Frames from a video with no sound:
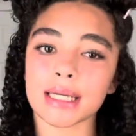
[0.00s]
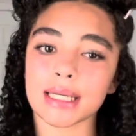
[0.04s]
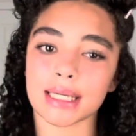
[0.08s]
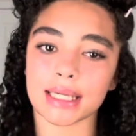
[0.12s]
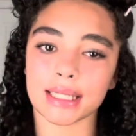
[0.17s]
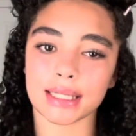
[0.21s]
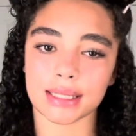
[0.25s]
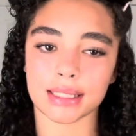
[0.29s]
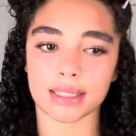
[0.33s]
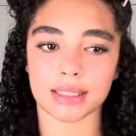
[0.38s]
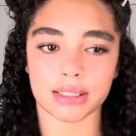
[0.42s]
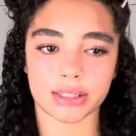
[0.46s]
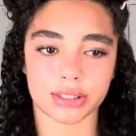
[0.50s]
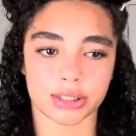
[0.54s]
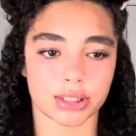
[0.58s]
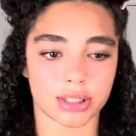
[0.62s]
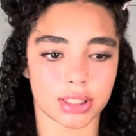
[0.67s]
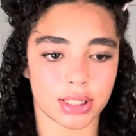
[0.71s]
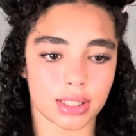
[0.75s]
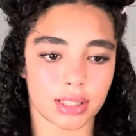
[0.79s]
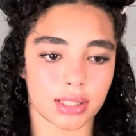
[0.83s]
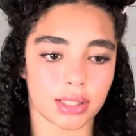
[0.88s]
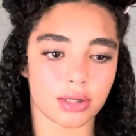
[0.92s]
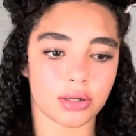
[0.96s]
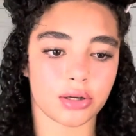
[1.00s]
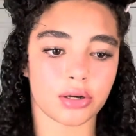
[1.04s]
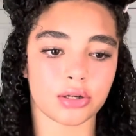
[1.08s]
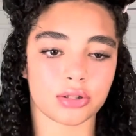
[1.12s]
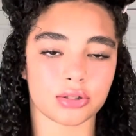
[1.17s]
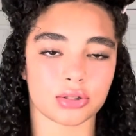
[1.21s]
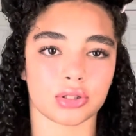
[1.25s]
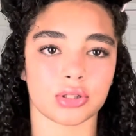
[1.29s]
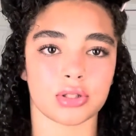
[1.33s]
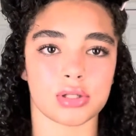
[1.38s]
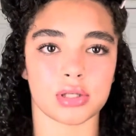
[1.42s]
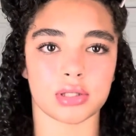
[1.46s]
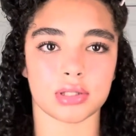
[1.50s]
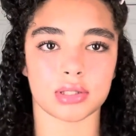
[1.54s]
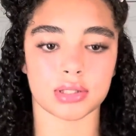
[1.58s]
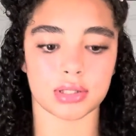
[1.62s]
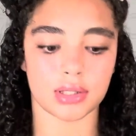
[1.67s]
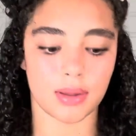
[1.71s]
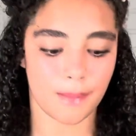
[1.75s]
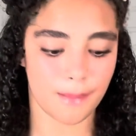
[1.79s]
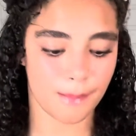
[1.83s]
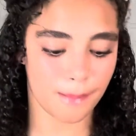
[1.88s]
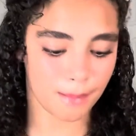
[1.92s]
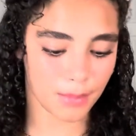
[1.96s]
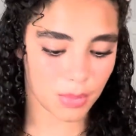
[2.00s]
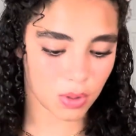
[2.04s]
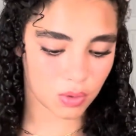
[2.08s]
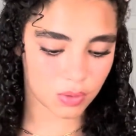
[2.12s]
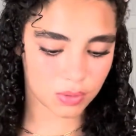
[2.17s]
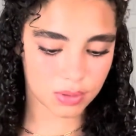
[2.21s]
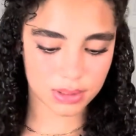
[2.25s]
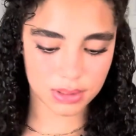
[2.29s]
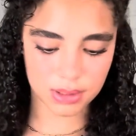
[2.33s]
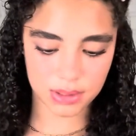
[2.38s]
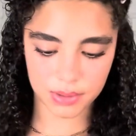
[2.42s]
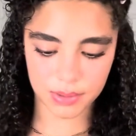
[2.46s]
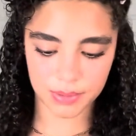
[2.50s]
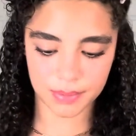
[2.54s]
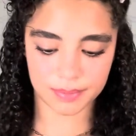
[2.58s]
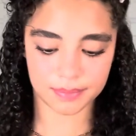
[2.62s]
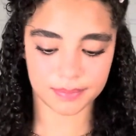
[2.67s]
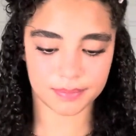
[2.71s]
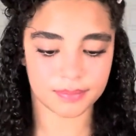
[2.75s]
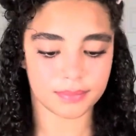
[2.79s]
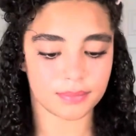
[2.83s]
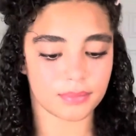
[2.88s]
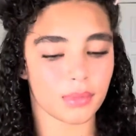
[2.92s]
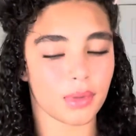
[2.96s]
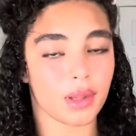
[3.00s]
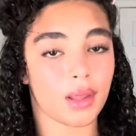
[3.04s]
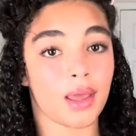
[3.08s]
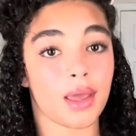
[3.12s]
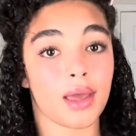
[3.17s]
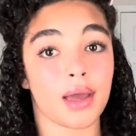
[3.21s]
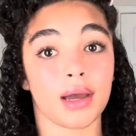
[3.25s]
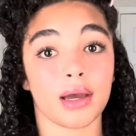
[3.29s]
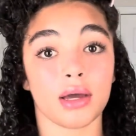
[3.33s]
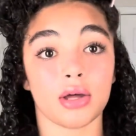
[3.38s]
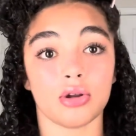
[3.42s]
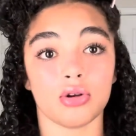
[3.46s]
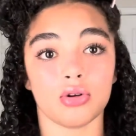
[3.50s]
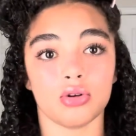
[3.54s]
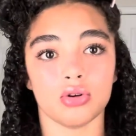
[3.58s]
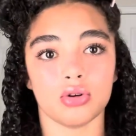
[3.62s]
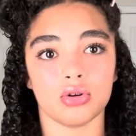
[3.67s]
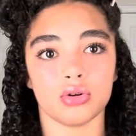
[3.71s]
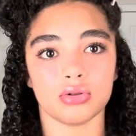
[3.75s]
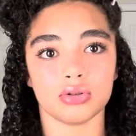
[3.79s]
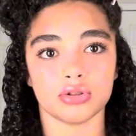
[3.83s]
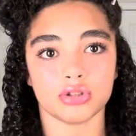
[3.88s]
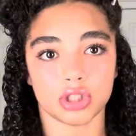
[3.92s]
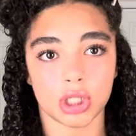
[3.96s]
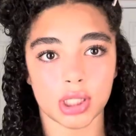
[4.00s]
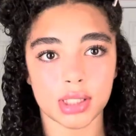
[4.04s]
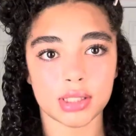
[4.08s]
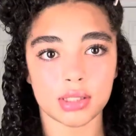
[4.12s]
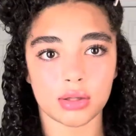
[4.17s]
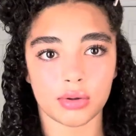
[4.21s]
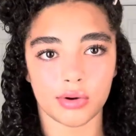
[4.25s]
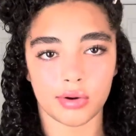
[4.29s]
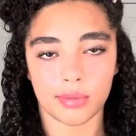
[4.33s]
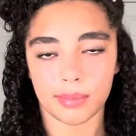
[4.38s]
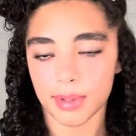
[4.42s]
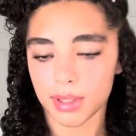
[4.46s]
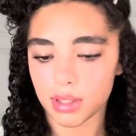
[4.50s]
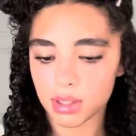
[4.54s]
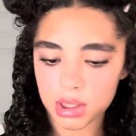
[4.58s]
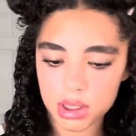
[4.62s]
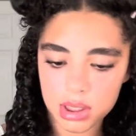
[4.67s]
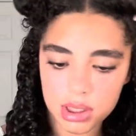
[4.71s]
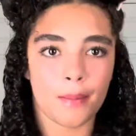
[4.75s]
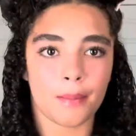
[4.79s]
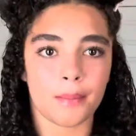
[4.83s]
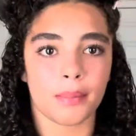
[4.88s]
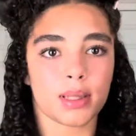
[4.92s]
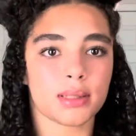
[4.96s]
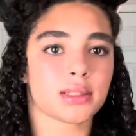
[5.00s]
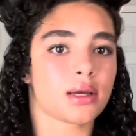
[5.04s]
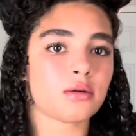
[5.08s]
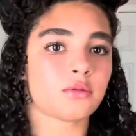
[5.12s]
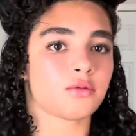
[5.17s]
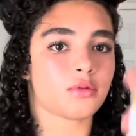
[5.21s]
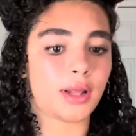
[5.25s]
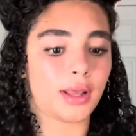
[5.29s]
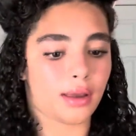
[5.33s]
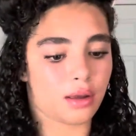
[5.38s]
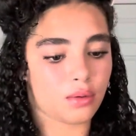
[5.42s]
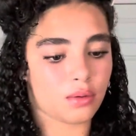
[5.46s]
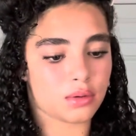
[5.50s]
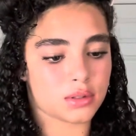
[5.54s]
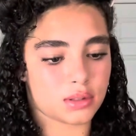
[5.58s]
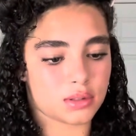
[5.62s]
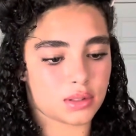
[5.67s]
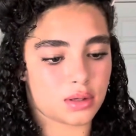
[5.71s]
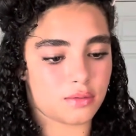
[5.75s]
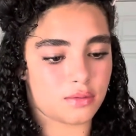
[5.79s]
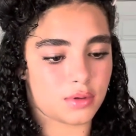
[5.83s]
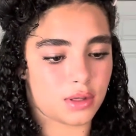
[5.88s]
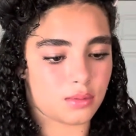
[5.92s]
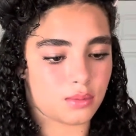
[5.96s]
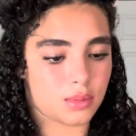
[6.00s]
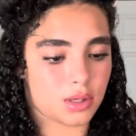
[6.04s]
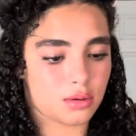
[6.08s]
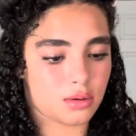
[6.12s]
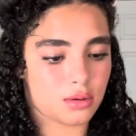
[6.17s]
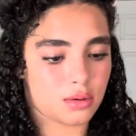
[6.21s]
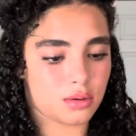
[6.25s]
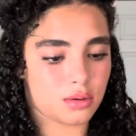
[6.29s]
Anthony Strictly Curls Mousse, and just a little bit. Mine's kind of running out, so it's kind of like weird.